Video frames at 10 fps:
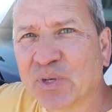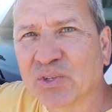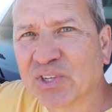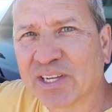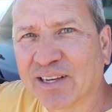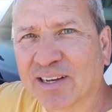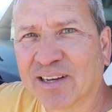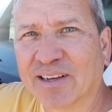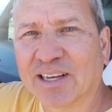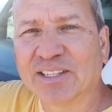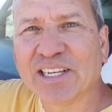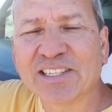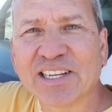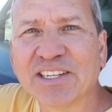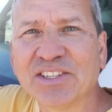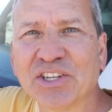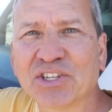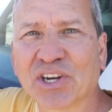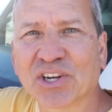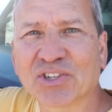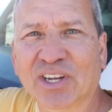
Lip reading: using a DC to DC charger,